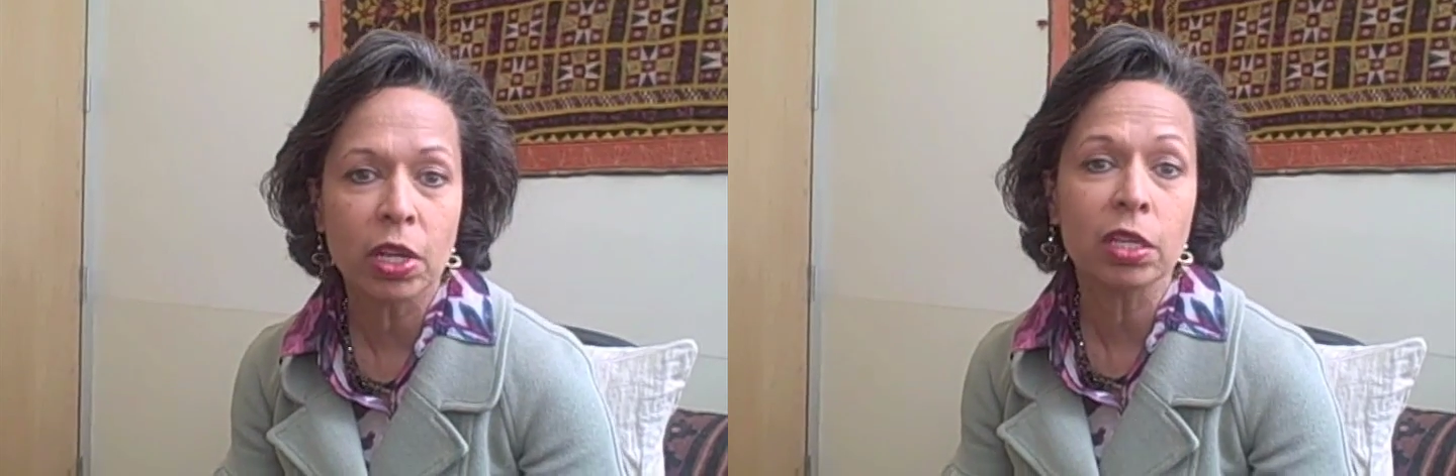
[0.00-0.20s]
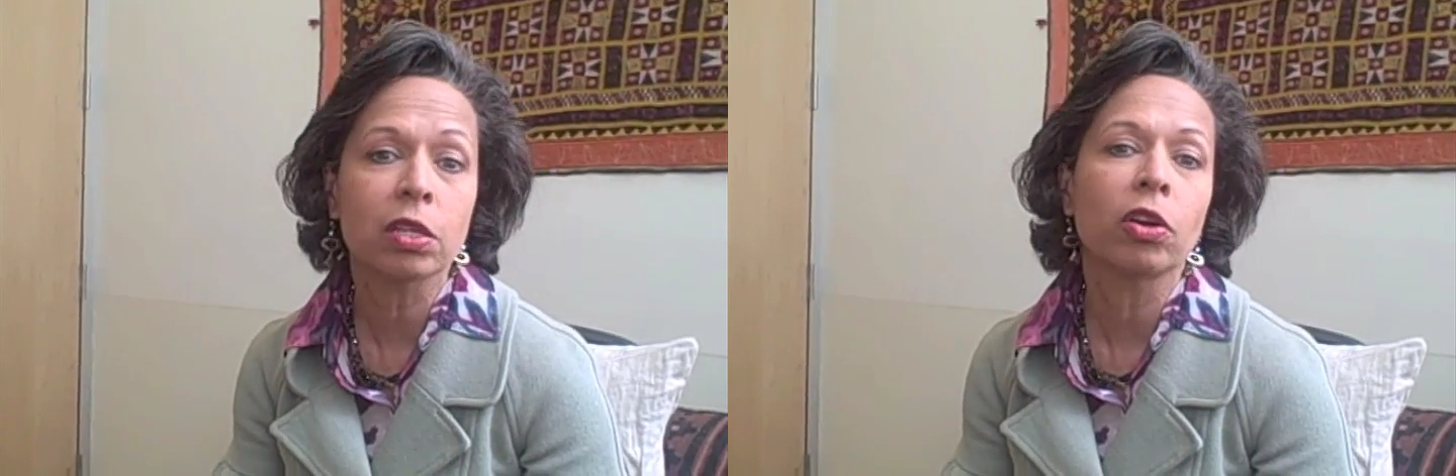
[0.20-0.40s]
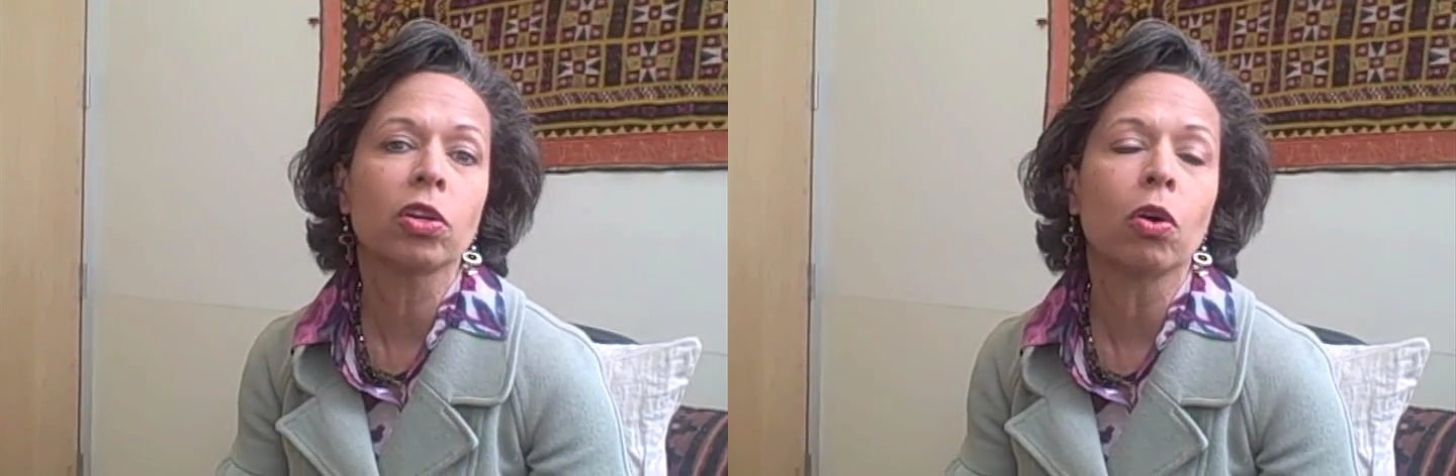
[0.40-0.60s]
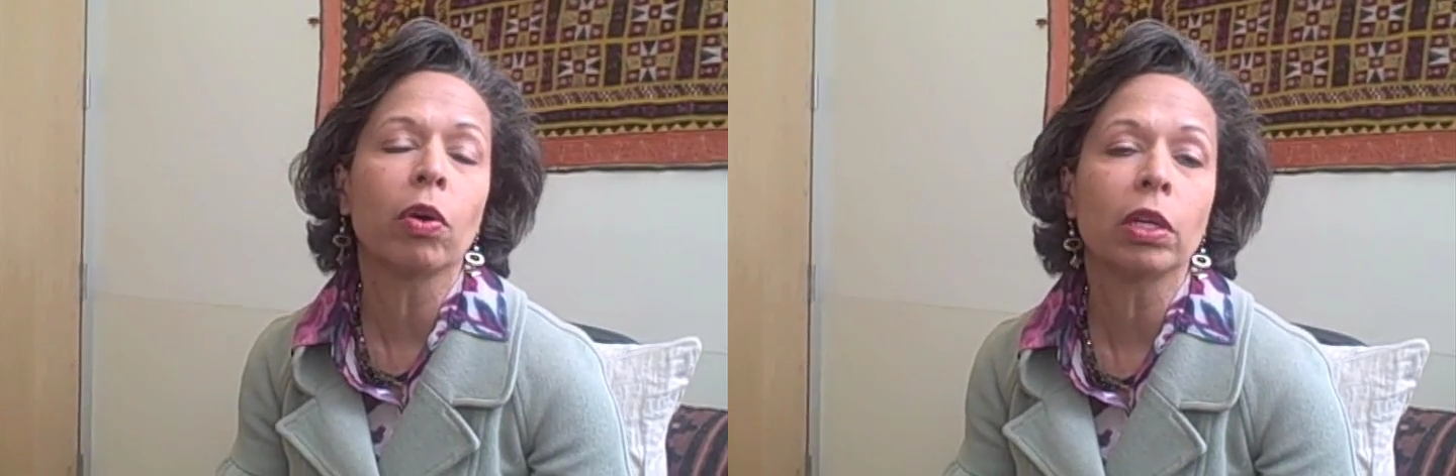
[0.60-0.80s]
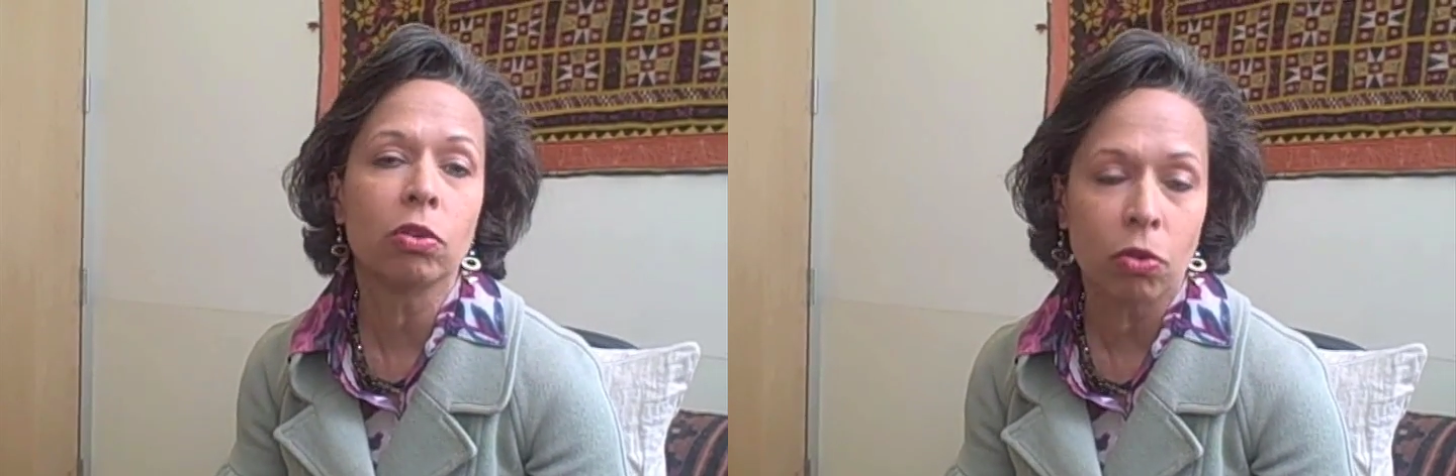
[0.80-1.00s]
they started
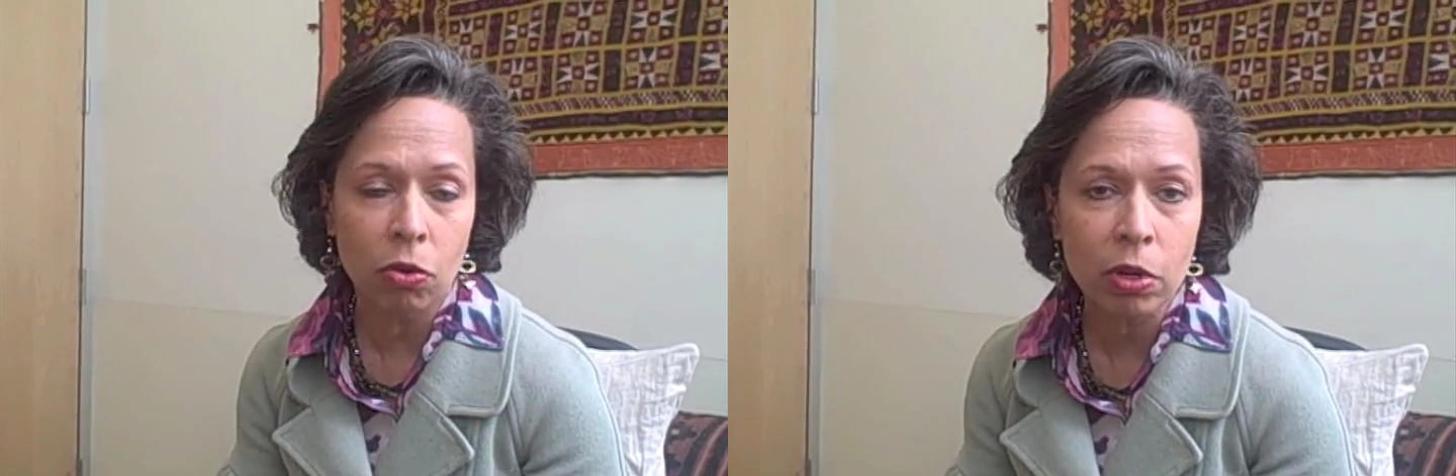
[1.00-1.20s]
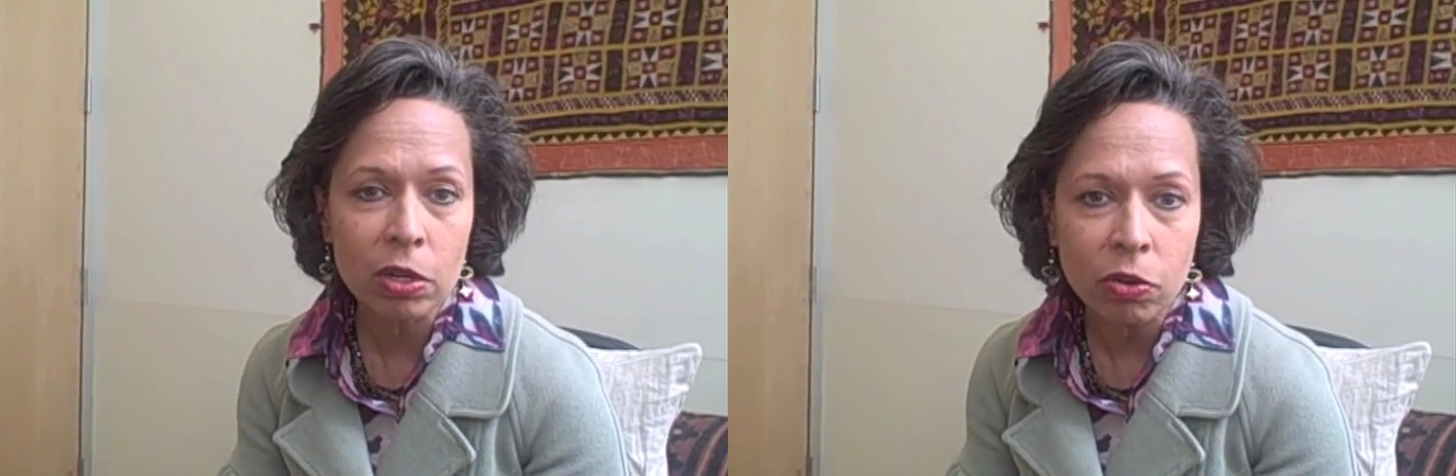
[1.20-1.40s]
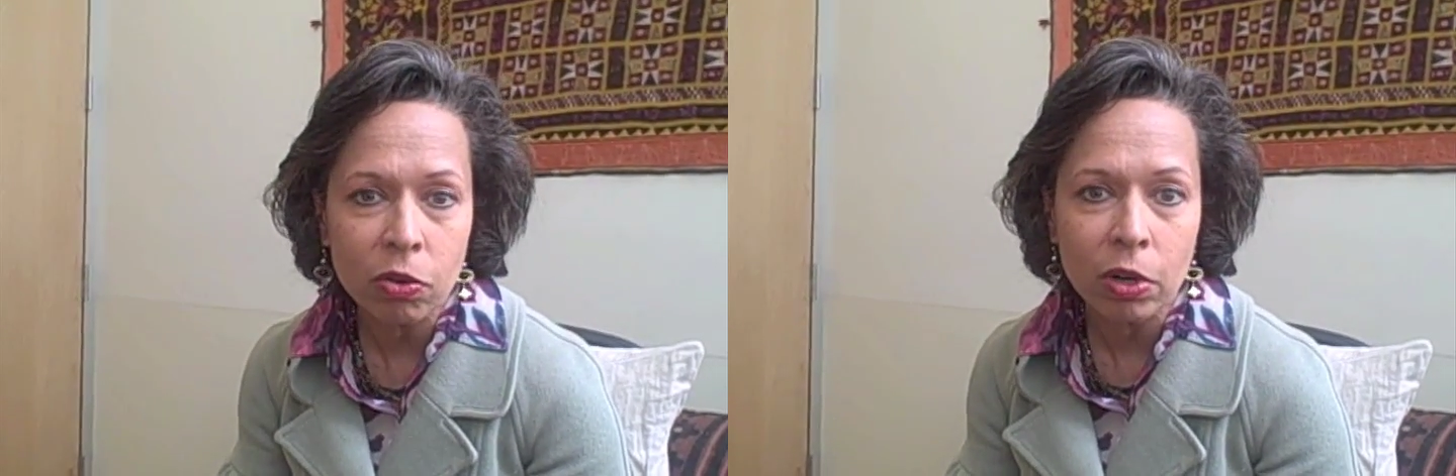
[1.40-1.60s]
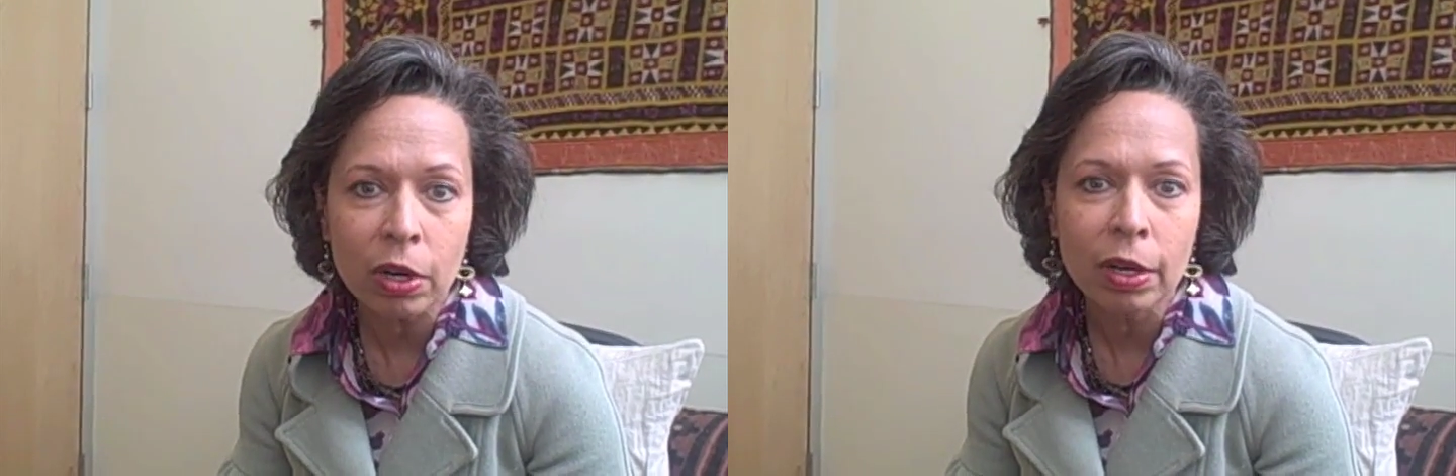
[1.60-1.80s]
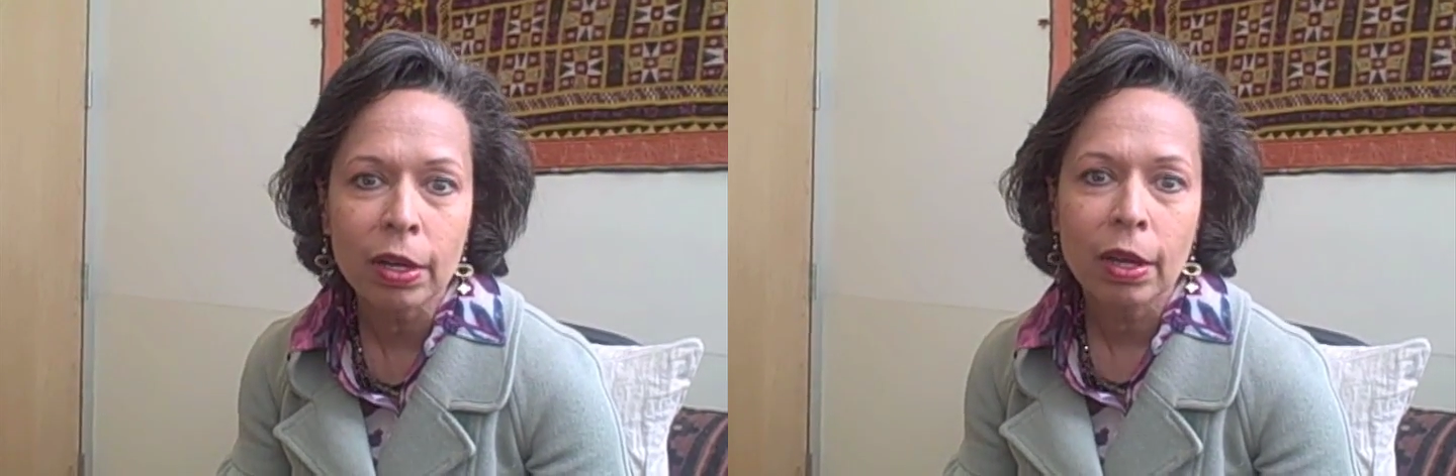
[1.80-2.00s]
going door to door